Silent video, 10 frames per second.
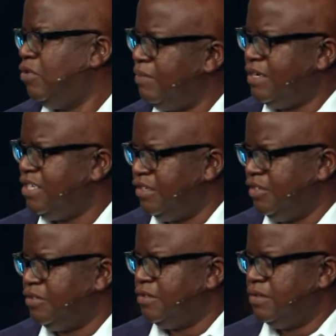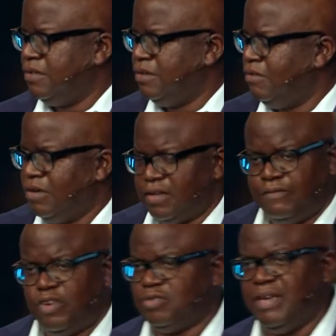What am I telling you?
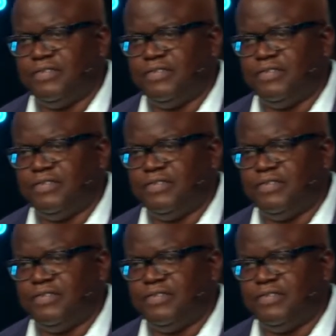Folks,